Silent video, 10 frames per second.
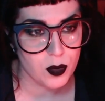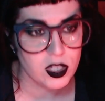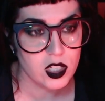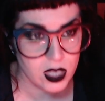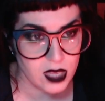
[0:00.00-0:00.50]

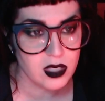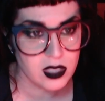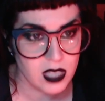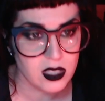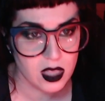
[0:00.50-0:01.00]
did you get the
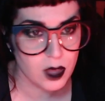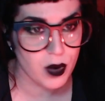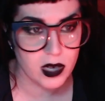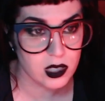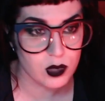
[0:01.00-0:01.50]
sense that the
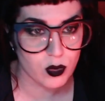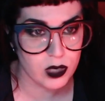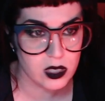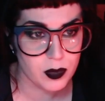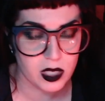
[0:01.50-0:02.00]
prices were
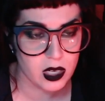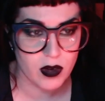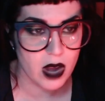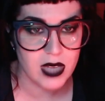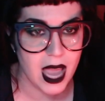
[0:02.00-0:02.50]
reasonable year
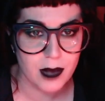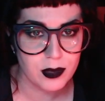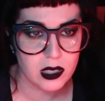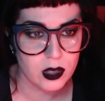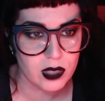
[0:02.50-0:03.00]
round?
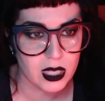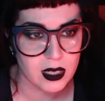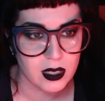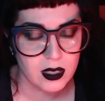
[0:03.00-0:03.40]
Absolutely.